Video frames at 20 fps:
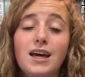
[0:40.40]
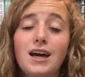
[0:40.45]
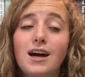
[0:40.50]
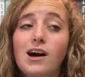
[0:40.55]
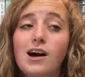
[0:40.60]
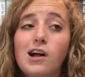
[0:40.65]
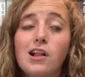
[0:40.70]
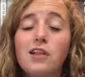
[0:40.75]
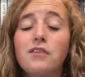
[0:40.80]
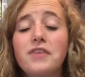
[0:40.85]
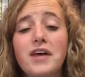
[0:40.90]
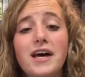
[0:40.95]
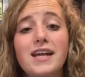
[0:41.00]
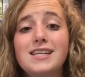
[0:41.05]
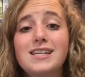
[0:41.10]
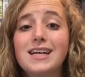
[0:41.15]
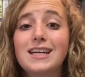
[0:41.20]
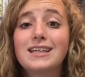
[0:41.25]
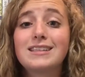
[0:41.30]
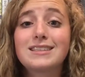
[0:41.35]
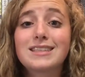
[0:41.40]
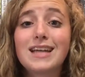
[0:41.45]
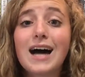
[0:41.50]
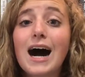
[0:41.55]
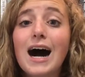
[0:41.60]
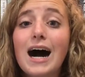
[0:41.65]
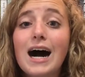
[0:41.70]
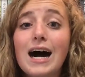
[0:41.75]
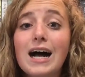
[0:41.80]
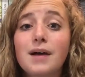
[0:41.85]
all that takes
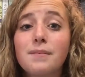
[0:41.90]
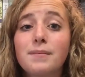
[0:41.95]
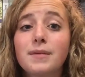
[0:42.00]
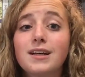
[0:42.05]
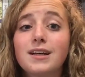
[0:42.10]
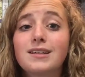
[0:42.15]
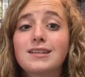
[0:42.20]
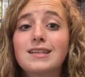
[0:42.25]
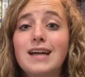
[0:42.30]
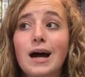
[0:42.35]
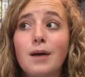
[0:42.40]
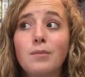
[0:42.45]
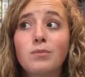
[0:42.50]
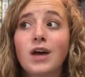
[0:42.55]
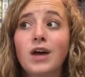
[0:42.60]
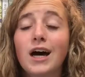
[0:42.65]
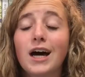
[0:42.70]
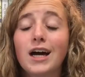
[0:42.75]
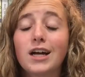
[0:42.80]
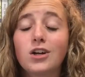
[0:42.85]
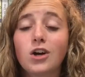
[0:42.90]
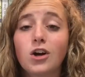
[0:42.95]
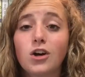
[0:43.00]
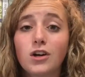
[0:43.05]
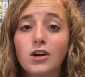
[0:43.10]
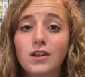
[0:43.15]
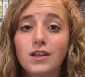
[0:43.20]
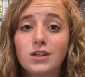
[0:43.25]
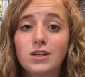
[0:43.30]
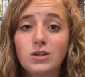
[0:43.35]
time, time that I
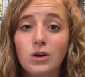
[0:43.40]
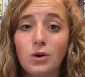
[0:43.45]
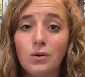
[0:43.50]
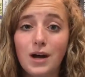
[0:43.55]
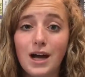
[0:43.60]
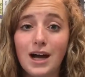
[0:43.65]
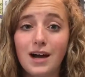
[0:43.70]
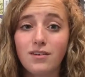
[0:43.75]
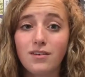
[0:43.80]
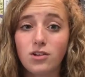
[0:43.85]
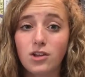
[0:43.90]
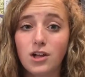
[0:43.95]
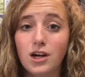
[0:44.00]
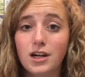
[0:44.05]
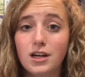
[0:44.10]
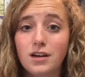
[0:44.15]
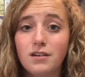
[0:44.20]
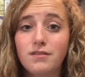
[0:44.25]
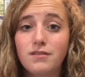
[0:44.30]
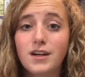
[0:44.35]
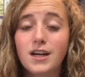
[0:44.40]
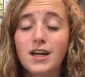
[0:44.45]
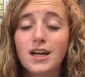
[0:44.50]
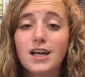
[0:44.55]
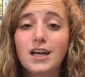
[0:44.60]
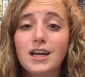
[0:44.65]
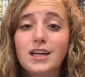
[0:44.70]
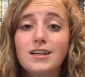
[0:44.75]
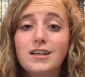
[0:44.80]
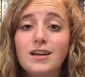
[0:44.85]
currently don't have a lot of.
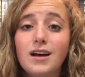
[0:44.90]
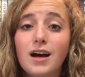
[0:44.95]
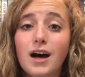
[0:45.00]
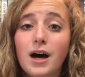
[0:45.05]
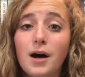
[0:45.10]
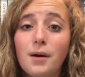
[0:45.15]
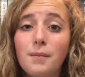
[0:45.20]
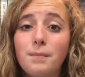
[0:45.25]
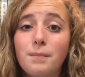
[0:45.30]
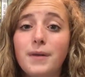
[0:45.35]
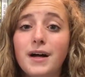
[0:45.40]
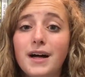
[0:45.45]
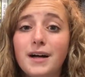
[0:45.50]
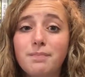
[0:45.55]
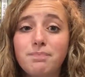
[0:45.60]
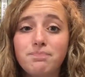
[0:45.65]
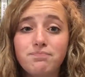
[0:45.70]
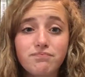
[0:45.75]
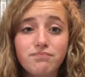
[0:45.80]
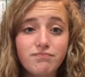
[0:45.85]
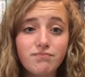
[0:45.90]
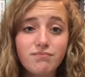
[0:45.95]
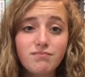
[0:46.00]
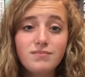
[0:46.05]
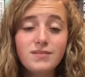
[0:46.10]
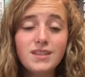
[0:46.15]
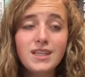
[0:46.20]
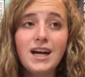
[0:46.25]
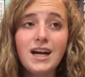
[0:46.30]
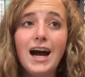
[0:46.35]
Um, but
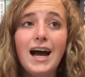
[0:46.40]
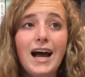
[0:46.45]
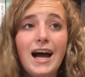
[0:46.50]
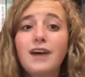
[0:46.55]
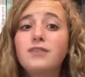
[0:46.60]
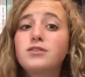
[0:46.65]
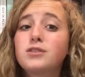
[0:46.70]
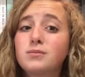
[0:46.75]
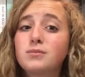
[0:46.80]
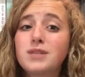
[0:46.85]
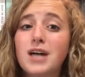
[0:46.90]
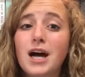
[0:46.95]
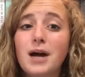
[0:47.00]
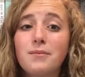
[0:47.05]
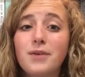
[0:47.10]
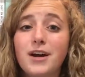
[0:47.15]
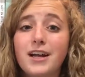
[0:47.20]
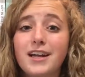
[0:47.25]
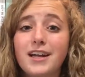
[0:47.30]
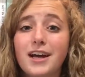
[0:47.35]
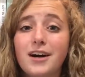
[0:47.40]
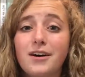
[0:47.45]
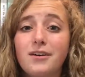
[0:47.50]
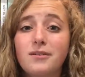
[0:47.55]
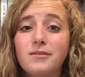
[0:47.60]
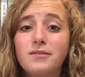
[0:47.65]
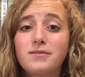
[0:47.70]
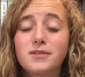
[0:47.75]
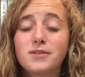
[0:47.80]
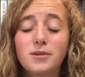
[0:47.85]
I have some time right now,
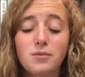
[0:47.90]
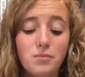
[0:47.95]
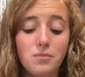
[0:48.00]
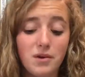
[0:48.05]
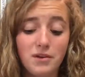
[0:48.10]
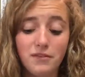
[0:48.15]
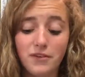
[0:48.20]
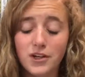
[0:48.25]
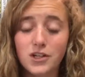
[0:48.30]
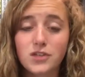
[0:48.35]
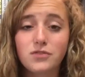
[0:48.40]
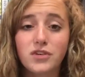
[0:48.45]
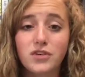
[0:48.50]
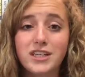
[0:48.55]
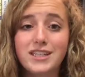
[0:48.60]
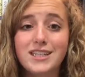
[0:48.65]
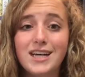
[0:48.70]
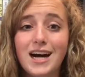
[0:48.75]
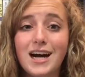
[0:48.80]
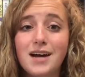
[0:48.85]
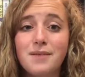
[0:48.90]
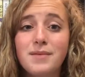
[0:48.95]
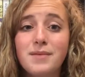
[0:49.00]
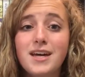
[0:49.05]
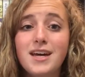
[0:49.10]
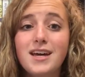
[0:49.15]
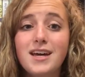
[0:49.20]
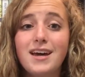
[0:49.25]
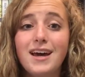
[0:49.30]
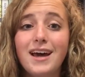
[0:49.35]
some of my first free time.
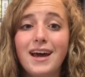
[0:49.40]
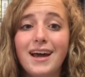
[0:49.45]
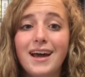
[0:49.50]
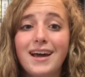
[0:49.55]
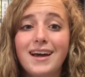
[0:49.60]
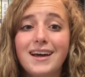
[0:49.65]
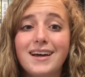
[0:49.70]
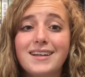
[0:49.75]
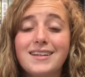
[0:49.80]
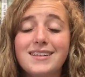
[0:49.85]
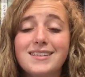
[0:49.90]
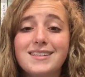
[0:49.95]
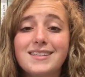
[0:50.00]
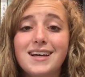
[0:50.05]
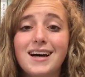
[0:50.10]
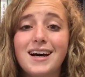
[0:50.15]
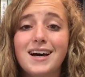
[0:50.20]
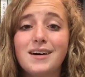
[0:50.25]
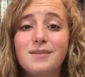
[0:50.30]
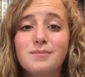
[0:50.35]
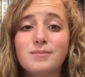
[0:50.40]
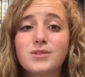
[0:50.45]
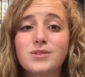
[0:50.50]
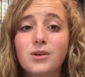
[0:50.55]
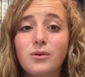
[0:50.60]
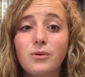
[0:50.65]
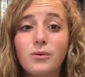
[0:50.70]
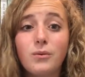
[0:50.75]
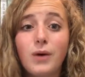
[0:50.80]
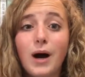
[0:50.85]
And um,
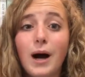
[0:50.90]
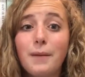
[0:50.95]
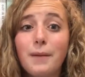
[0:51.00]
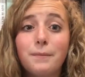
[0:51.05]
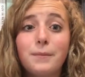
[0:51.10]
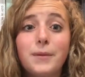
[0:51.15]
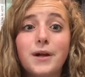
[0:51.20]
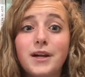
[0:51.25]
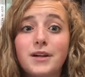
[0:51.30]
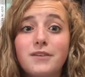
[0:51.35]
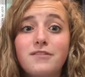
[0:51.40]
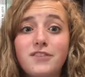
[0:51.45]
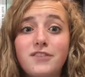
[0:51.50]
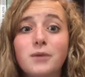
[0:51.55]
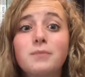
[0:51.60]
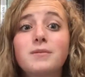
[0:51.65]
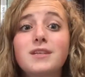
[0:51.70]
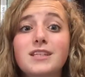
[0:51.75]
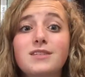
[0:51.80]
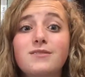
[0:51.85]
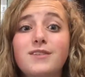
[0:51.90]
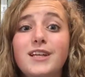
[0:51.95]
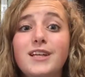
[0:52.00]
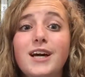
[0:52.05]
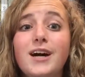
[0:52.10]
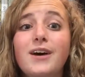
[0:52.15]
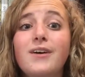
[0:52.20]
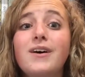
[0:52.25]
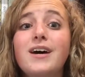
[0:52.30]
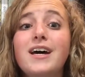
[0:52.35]
so I'm going to film this
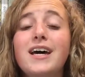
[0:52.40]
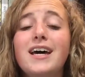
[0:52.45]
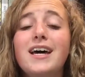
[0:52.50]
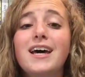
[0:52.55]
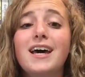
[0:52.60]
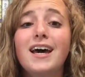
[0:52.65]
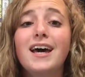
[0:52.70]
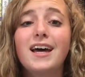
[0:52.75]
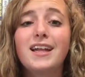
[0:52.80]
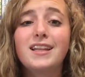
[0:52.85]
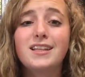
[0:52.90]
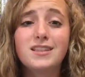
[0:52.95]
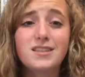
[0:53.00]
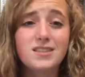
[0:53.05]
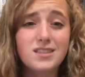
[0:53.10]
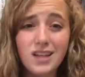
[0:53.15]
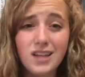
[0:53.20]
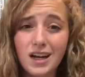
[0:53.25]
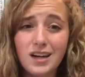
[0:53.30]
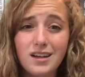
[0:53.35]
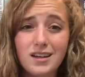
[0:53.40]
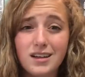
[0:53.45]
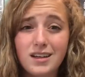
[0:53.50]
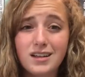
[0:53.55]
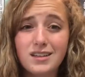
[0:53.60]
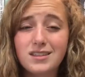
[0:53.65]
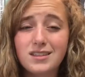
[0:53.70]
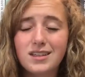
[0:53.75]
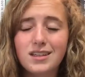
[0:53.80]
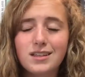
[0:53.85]
video. And it's not a,
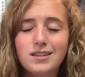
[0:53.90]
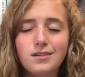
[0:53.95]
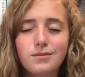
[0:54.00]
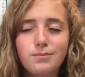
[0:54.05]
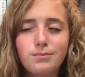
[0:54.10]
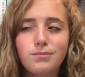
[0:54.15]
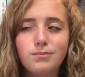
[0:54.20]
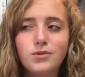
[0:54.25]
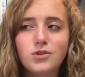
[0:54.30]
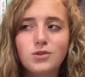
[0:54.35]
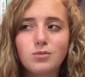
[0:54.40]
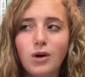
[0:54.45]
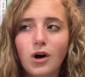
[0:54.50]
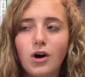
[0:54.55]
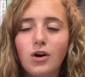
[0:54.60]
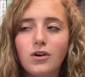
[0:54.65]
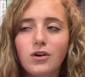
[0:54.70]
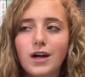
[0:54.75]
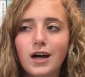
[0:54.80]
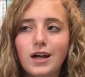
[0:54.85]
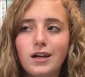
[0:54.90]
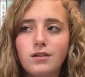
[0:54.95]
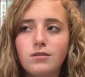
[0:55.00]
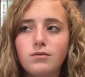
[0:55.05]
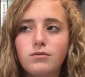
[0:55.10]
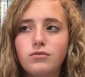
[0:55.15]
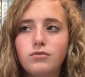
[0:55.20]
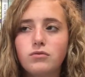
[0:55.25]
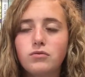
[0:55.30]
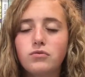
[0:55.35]
it's, it's a small kind of
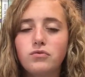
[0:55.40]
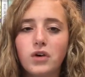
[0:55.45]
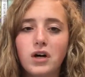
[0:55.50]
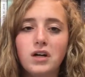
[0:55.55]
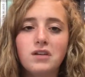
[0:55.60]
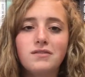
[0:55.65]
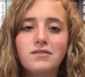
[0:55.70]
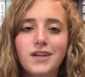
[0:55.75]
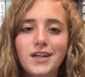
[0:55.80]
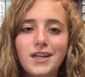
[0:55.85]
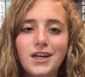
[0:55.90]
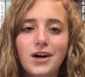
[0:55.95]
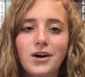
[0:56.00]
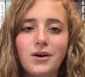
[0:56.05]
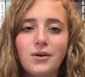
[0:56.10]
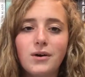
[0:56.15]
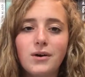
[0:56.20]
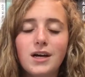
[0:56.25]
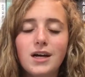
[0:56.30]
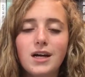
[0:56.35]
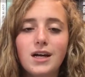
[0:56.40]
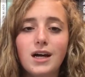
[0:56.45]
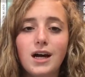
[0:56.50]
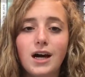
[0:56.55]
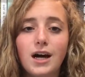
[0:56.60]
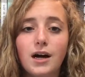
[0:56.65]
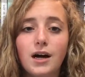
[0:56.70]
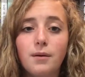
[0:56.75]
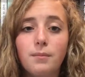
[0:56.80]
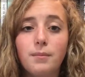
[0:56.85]
fun video
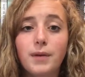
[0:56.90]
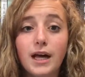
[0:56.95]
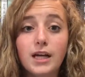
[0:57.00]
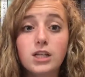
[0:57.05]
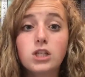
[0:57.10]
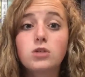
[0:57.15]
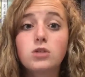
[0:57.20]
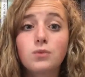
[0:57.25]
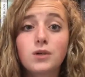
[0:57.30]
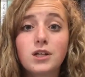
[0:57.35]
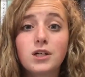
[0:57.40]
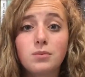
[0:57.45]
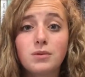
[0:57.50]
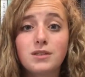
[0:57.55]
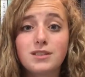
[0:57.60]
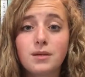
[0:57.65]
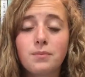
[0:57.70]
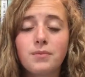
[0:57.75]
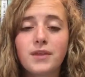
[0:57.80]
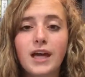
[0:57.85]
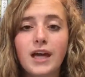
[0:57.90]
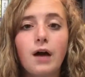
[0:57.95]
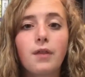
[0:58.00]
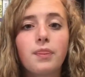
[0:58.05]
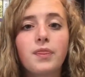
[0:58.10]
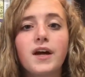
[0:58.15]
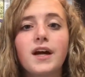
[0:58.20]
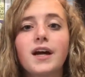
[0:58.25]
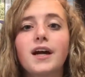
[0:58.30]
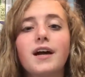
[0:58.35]
um, but I just wanted to put something out
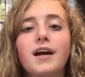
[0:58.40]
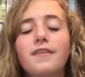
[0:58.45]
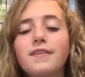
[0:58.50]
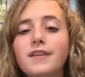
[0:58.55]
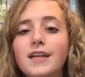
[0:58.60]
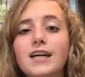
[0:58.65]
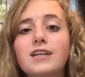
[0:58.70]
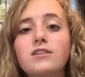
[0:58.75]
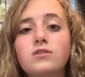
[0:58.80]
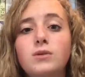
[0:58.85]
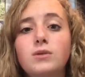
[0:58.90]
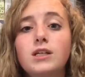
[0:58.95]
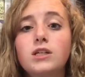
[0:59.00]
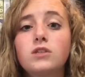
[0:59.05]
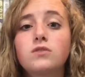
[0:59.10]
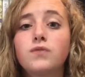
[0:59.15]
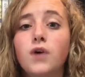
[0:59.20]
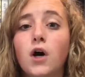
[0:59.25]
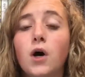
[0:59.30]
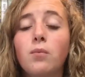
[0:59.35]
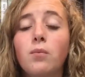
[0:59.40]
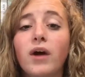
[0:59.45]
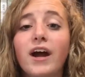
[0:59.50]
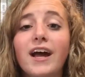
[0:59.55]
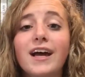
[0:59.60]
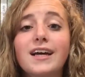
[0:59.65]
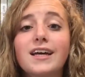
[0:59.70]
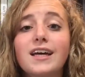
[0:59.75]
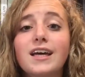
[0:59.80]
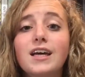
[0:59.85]
there. And the next week is fall
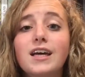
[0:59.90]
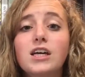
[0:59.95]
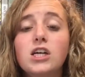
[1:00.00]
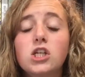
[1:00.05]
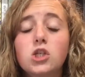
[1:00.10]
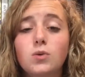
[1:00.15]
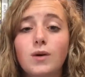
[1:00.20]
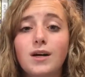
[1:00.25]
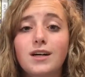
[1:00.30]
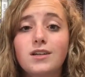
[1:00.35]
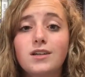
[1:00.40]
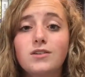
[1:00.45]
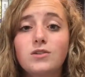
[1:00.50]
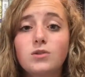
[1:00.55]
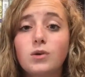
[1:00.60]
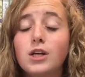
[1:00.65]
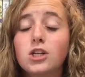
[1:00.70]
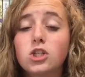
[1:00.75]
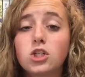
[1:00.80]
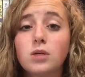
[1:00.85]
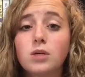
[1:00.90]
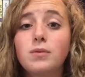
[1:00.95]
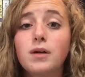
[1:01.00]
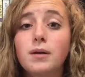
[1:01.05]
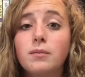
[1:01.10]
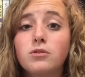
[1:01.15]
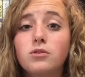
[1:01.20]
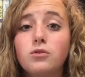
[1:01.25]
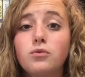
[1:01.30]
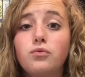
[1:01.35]
break, so I, so I should be
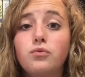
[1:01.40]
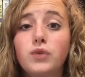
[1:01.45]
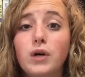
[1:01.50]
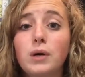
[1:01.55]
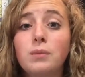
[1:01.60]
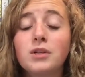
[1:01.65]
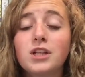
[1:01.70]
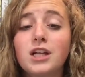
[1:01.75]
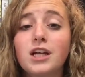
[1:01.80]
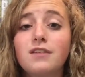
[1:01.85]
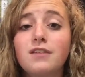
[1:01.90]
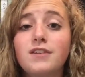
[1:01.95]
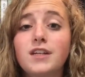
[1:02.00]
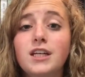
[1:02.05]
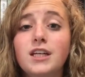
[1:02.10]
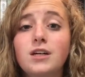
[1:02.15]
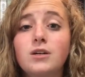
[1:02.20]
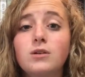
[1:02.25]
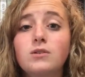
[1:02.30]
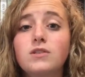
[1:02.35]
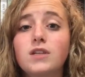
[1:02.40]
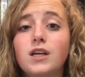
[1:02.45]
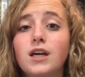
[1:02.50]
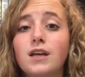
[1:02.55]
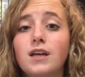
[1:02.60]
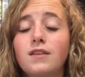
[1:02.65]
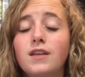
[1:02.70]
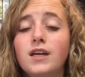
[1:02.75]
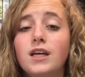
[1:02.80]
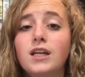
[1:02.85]
able to film a lot of videos
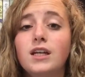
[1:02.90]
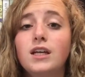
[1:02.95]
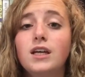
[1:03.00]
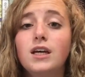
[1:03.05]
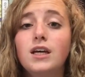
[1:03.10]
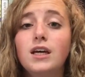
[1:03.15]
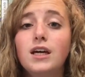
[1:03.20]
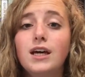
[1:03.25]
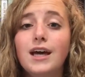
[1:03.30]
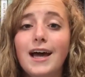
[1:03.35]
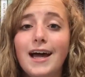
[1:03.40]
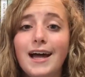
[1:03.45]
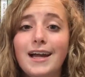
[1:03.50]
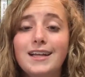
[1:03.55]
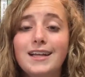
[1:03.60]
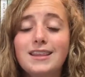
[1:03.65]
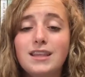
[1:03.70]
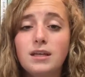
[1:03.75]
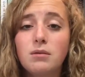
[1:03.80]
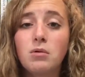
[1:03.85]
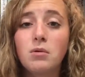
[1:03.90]
and then edit them